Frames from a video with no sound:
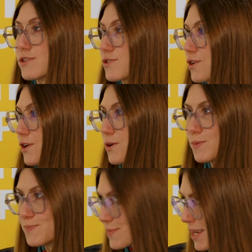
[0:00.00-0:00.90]

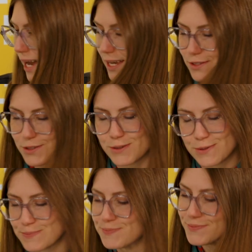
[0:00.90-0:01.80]
So as
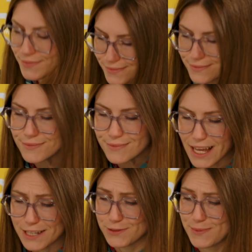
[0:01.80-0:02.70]

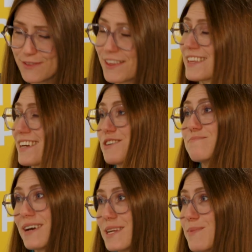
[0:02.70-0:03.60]
you may think, there are
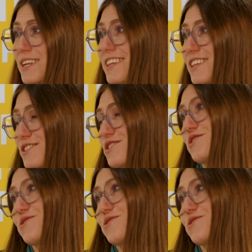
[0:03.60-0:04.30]
many decisions